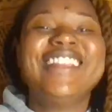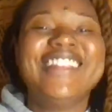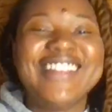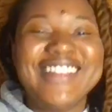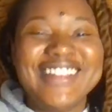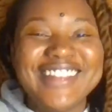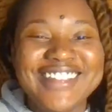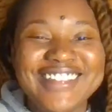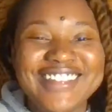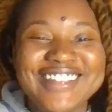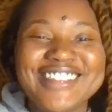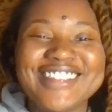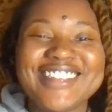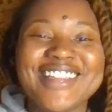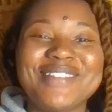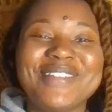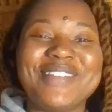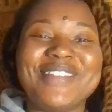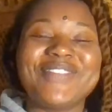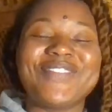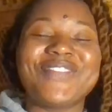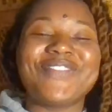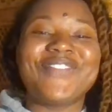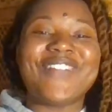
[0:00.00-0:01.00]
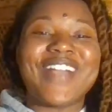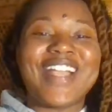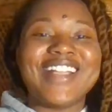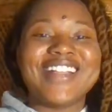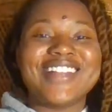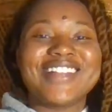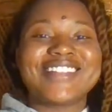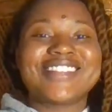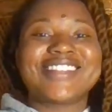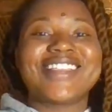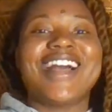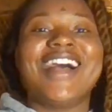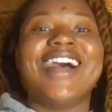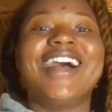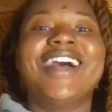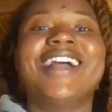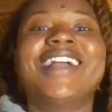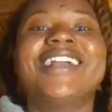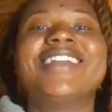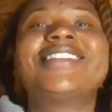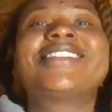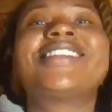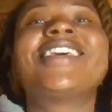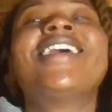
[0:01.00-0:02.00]
This is gonna be for fire
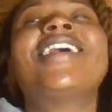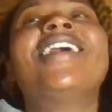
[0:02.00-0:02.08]
signs.